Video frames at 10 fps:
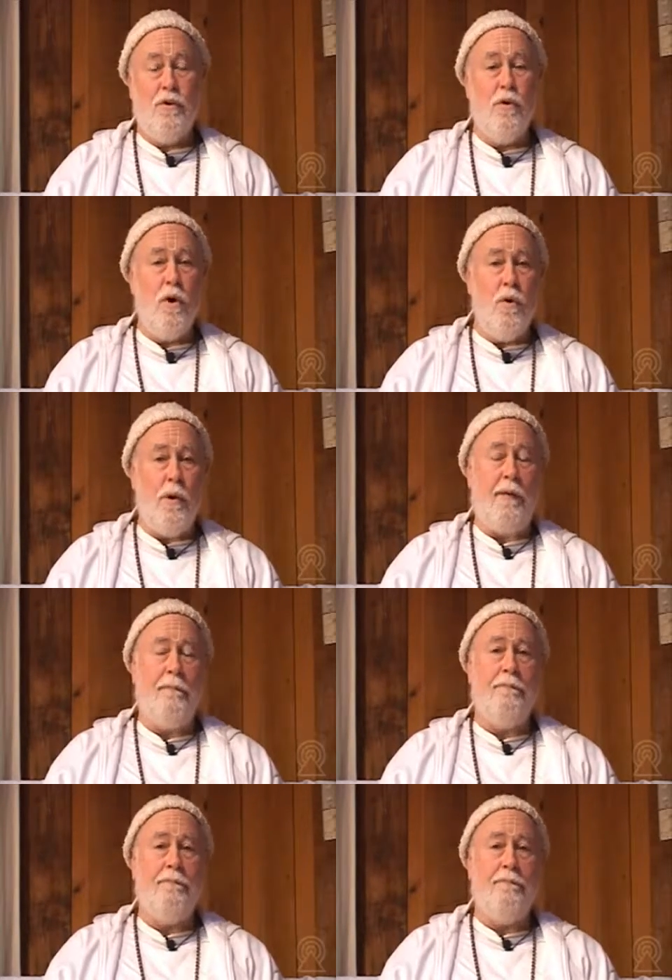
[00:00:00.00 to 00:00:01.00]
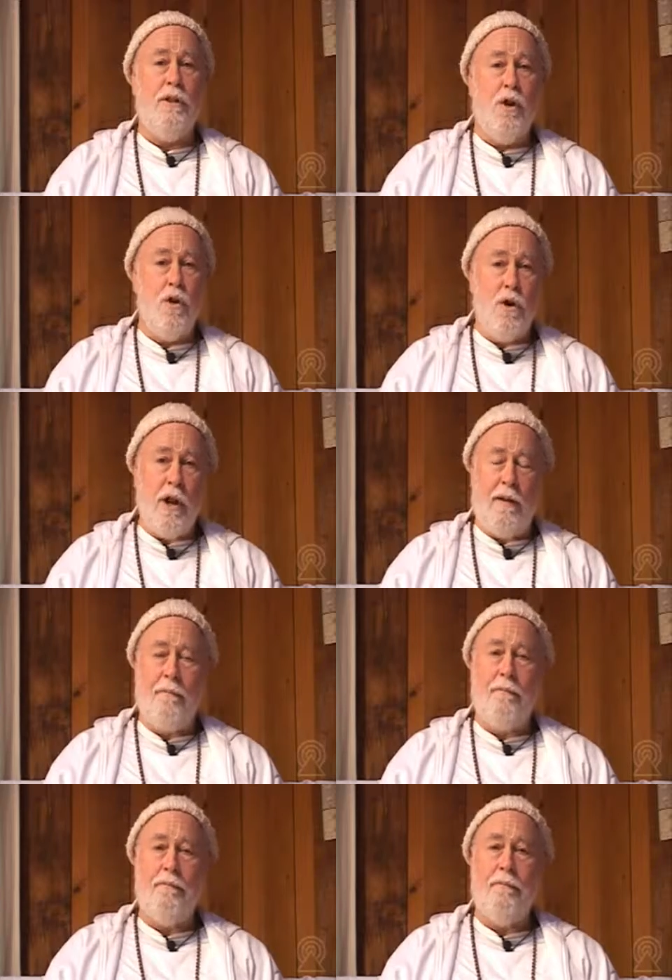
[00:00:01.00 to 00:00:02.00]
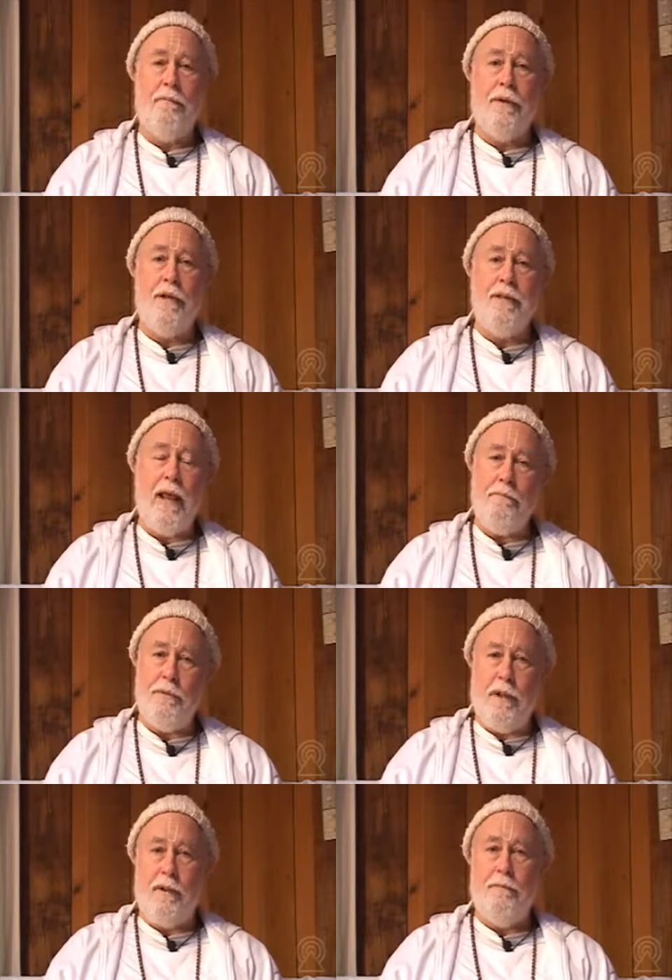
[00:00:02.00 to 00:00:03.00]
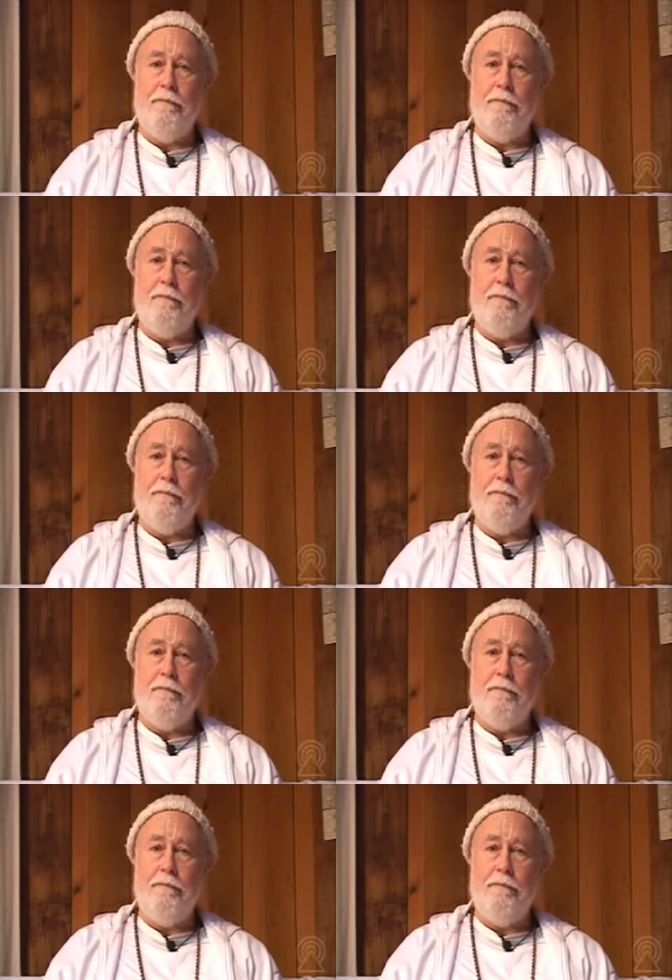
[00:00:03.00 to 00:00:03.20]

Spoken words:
growing, learning, adapting,